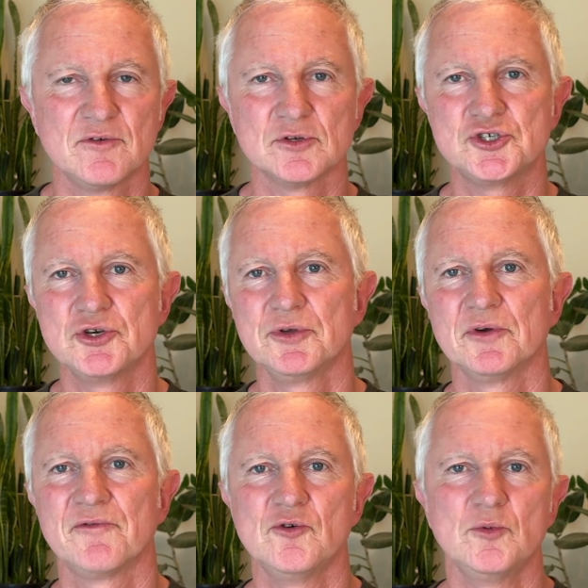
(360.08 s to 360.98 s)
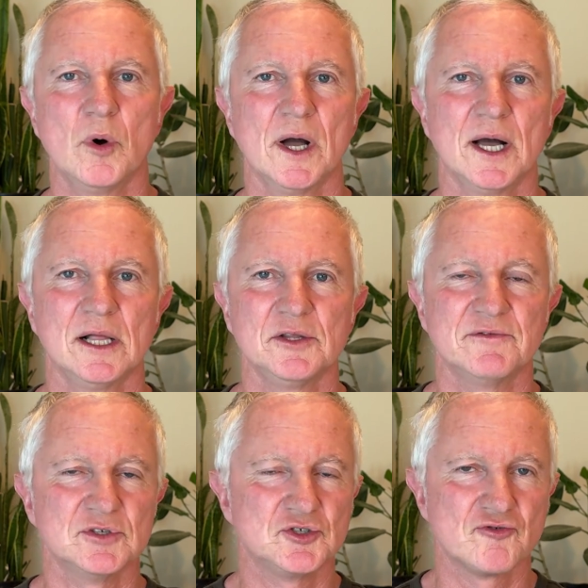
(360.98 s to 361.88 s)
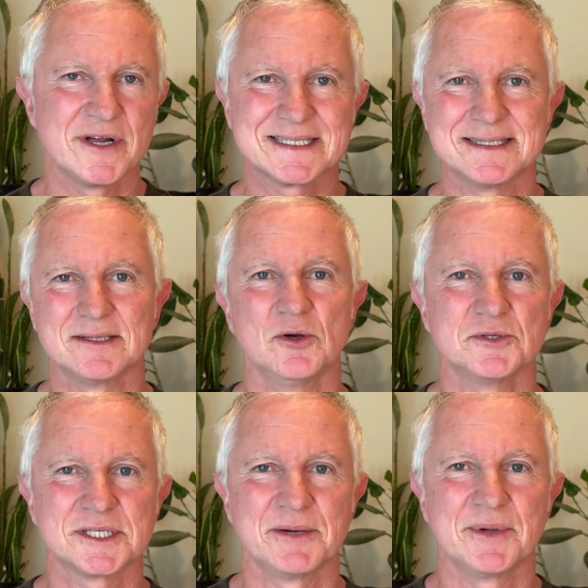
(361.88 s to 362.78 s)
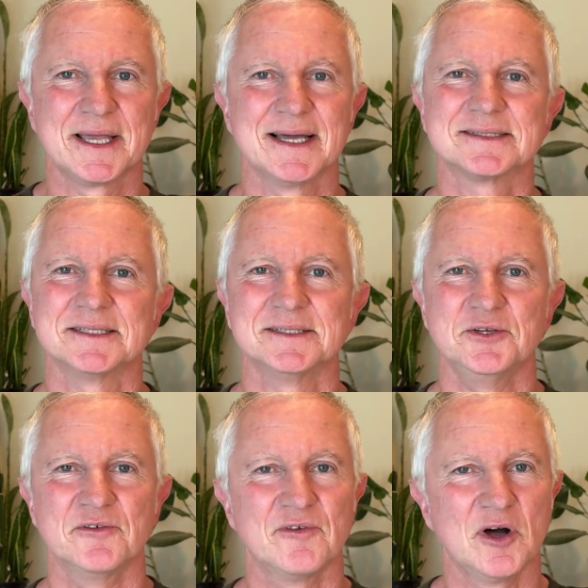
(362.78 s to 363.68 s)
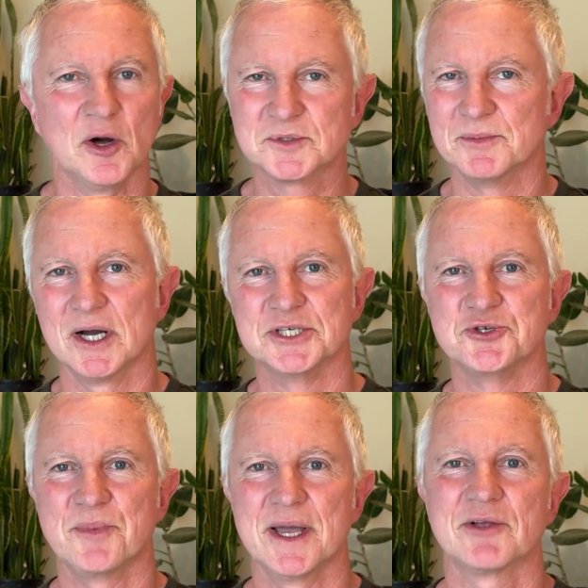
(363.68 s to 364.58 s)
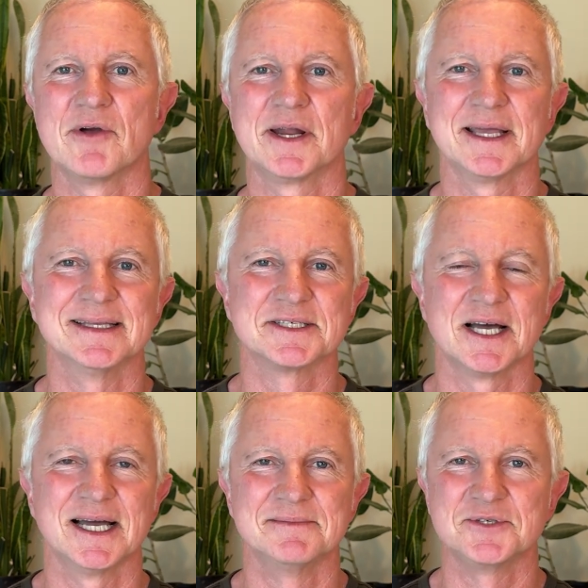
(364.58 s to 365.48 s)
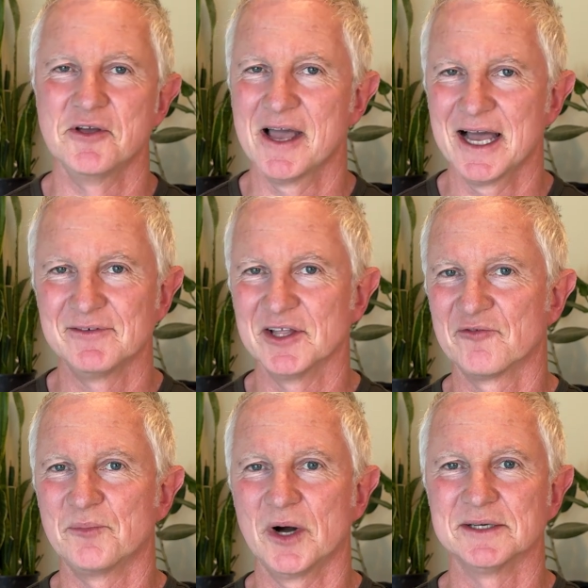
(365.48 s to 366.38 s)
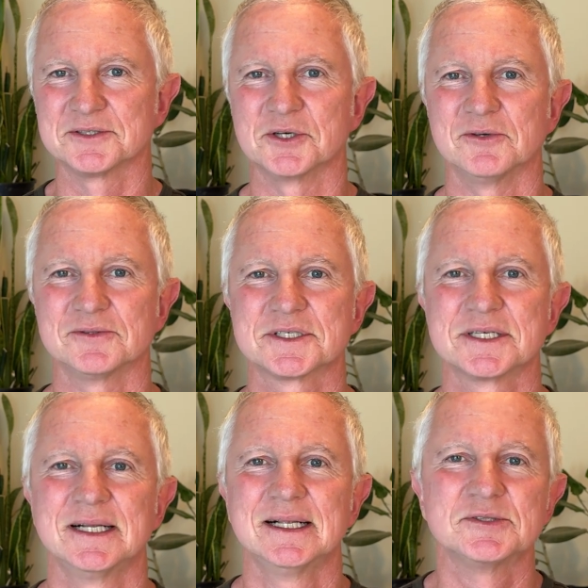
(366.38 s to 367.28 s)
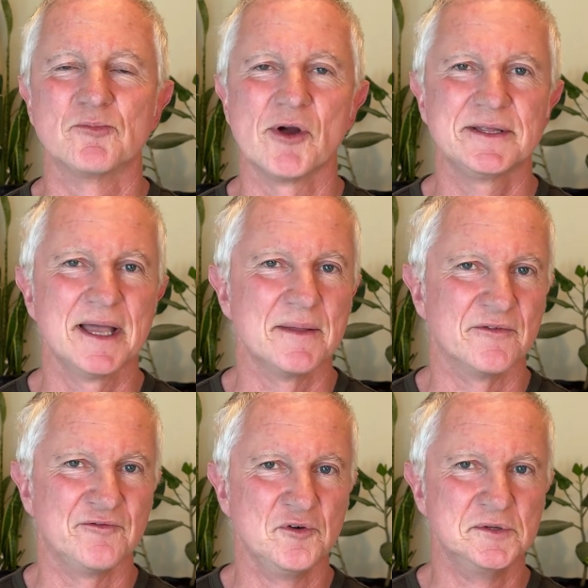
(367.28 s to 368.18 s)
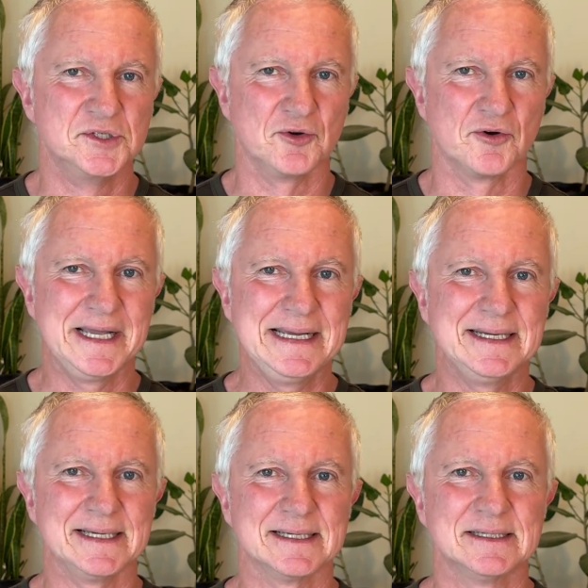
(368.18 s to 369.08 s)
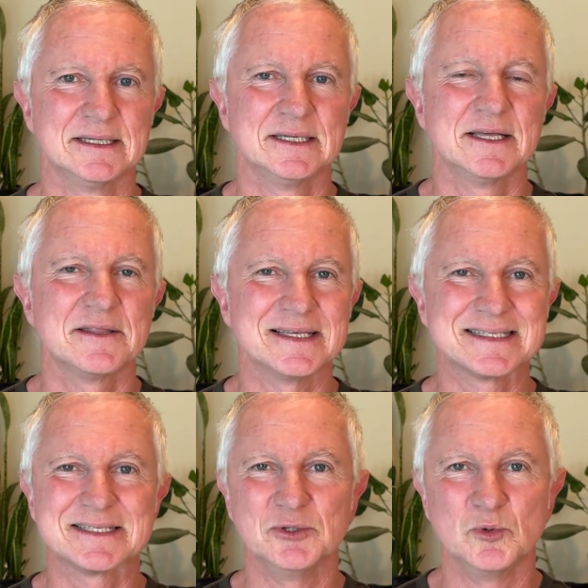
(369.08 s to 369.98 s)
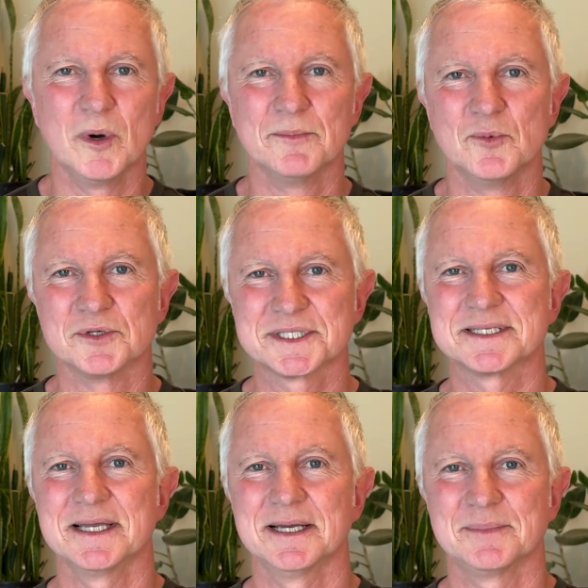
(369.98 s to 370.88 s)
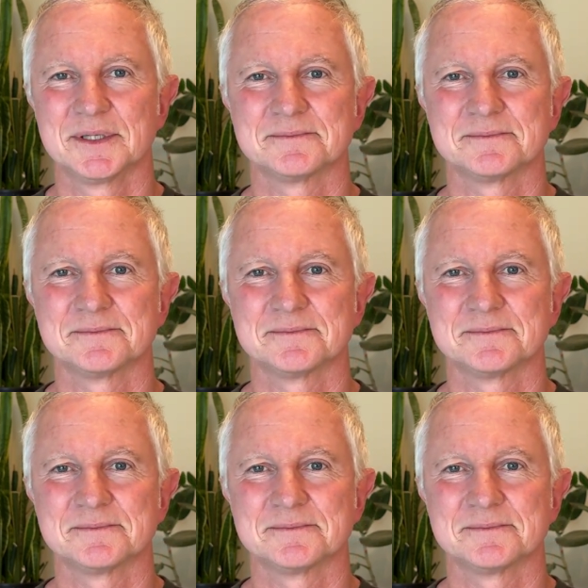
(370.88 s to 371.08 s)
you're chewing your food well, you've addressed the low stomach acid, you've optimized your pancreatic enzymes, you have enough bile salts to break down the foods you're eating, there's still one more step.